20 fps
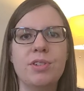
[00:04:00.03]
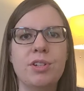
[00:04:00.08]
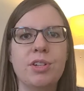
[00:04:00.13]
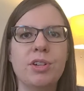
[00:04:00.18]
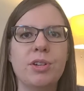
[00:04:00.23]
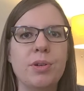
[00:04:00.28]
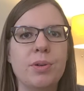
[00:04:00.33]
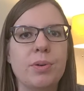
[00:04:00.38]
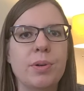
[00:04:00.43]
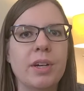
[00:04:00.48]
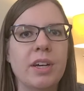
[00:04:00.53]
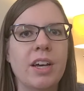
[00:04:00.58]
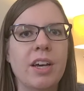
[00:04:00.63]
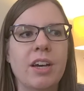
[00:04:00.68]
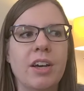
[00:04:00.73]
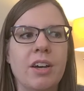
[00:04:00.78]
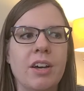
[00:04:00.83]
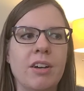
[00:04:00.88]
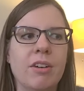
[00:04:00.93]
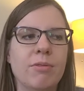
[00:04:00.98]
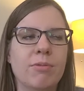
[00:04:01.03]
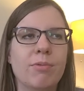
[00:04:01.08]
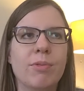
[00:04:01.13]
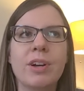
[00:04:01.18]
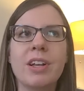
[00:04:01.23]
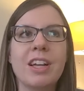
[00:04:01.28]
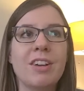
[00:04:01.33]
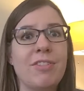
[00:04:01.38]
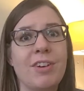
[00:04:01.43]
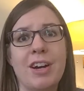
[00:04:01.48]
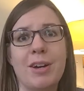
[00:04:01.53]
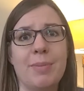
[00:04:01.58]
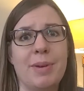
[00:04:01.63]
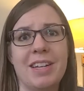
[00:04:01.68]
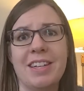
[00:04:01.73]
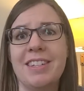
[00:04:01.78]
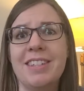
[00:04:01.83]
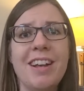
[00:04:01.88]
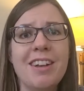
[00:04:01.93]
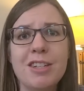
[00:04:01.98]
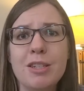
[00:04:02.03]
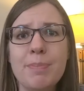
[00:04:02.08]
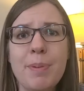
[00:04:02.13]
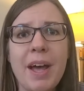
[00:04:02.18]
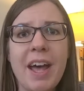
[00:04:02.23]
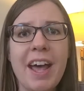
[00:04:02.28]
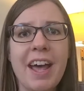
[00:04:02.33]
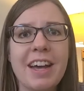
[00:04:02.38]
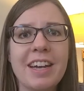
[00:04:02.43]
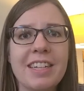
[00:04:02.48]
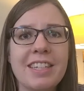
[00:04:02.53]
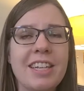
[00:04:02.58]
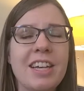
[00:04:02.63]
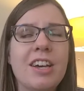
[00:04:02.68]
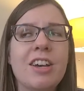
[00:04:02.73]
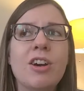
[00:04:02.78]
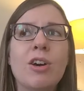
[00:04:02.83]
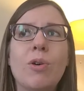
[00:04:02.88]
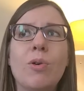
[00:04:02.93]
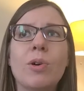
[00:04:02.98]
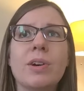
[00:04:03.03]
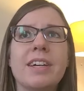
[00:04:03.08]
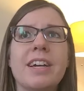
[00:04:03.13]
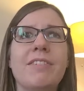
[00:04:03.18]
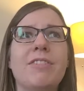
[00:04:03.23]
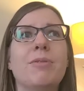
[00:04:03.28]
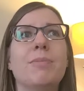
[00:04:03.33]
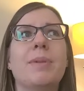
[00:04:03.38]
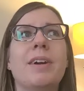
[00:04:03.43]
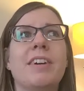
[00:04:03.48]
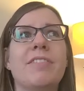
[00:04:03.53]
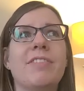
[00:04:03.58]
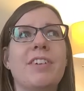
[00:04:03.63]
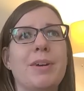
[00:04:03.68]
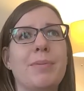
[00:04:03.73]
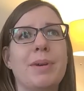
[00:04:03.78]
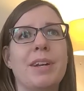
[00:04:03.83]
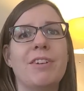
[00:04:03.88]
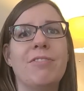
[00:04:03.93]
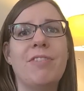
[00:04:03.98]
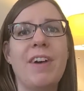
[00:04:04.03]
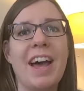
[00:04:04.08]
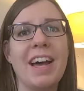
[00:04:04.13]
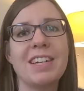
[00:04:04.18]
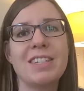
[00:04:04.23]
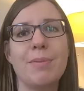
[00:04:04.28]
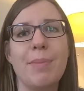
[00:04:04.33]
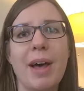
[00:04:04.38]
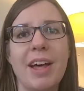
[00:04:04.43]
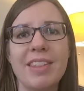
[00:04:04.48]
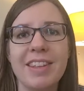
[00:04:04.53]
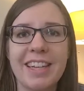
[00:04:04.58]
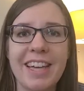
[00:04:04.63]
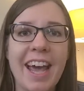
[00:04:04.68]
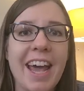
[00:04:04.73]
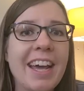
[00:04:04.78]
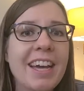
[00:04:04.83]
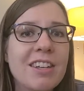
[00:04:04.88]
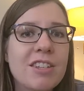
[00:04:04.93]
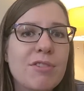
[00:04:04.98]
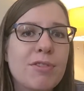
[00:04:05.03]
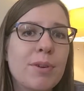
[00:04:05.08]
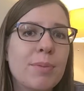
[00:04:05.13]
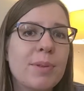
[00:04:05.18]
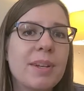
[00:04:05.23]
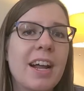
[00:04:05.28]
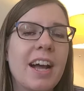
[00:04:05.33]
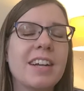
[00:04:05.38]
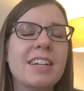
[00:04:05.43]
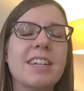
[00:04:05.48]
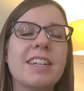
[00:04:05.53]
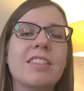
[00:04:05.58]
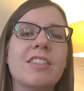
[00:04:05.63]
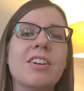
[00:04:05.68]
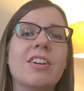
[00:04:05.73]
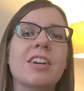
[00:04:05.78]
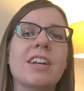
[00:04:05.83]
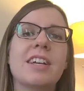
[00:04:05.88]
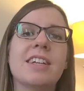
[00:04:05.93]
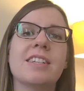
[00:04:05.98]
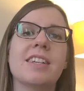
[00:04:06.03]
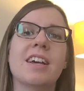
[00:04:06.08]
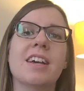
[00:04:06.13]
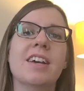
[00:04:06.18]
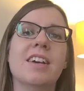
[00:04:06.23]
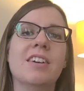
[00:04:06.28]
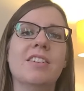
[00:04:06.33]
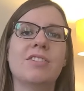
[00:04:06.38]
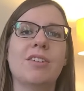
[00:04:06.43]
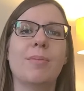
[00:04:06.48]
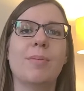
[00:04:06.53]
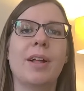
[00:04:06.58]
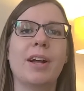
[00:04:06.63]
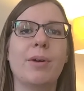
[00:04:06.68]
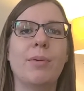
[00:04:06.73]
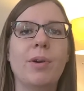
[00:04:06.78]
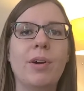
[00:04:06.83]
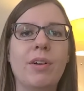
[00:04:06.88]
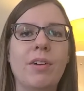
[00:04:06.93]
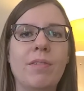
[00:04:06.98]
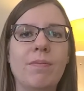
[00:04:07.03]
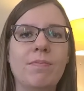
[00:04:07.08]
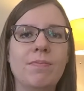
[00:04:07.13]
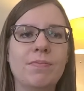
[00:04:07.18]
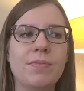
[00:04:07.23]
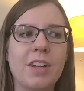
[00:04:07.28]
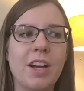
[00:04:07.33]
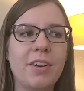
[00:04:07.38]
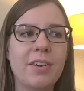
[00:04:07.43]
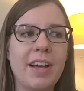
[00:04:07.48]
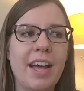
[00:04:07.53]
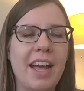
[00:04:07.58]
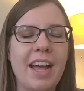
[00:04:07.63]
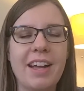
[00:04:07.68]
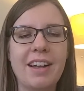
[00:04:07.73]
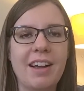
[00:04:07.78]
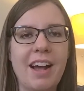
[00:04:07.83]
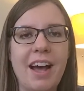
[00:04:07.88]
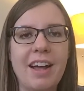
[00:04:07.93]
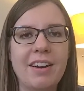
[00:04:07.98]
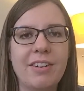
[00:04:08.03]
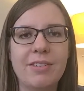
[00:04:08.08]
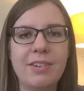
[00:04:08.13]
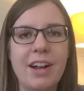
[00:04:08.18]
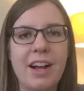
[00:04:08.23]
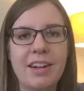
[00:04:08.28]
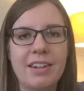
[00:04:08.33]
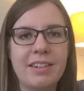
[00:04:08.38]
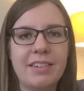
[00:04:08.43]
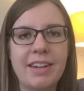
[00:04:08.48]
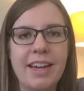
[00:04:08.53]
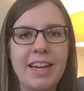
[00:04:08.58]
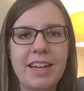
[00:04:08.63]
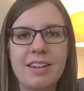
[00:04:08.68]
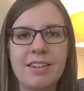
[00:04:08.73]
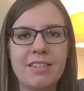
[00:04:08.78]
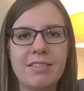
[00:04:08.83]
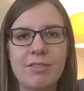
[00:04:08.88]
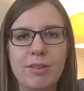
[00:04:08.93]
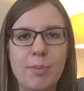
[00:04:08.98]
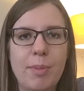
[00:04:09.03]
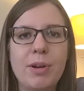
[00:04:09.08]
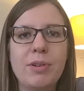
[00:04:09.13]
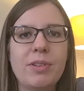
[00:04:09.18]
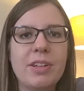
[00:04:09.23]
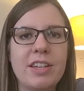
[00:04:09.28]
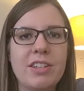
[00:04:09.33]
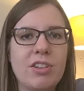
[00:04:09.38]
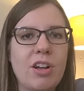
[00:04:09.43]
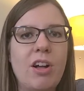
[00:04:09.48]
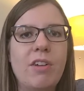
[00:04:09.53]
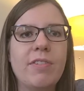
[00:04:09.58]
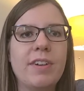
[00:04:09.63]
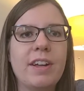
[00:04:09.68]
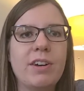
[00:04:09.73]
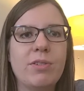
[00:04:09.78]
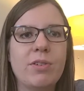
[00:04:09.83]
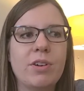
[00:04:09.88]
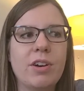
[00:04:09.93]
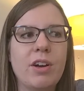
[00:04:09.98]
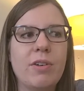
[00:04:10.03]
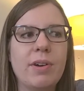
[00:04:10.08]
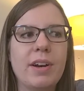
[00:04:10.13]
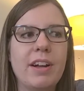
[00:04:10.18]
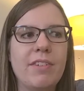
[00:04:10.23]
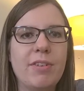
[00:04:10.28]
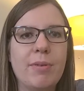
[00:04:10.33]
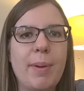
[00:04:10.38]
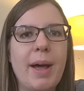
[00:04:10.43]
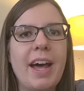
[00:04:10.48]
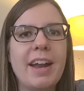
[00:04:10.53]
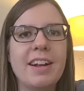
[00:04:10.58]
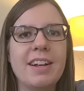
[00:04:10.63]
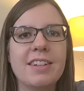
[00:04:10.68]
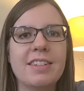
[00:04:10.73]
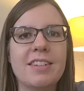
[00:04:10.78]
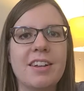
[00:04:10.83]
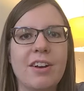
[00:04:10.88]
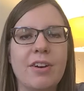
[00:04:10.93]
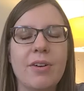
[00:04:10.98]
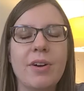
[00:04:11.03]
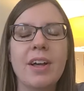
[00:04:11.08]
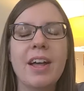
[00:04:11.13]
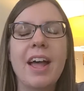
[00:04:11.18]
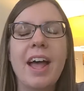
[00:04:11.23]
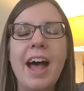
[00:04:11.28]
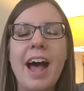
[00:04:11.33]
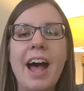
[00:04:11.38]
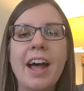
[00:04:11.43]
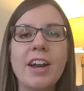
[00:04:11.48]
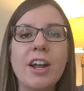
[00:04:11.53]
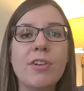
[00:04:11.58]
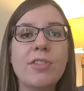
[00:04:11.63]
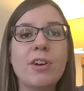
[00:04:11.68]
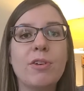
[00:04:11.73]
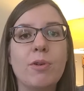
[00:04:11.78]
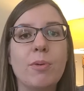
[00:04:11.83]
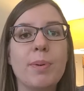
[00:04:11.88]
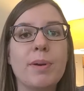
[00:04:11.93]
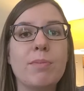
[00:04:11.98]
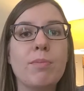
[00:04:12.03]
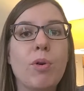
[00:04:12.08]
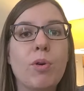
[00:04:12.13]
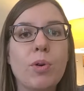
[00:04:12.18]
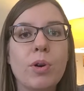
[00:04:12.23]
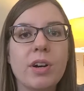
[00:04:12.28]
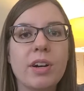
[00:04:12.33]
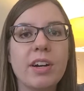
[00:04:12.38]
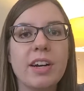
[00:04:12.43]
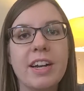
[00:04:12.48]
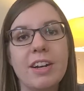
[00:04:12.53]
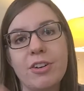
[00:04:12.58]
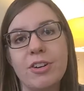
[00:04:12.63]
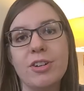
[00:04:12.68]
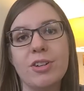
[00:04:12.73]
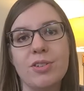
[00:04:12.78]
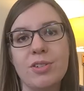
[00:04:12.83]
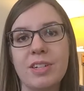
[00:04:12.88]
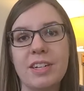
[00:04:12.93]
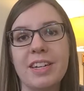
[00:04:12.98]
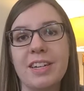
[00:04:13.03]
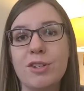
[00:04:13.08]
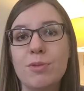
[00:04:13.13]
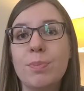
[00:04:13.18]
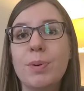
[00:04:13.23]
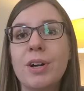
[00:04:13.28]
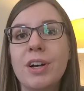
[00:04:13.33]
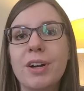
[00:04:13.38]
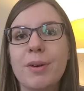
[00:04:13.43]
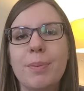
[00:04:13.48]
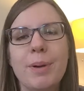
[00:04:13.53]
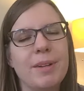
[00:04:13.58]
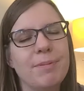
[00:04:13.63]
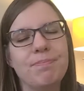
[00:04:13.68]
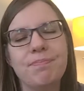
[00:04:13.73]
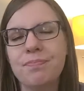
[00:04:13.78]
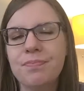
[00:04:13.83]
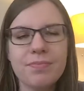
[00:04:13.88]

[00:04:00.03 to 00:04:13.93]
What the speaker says: to really very many suspects or given very, very many facts about the case from the 1930s. So I'm like, well, okay, I can't remotely solve it or know enough about it. So I know there will be more introduced in each book, but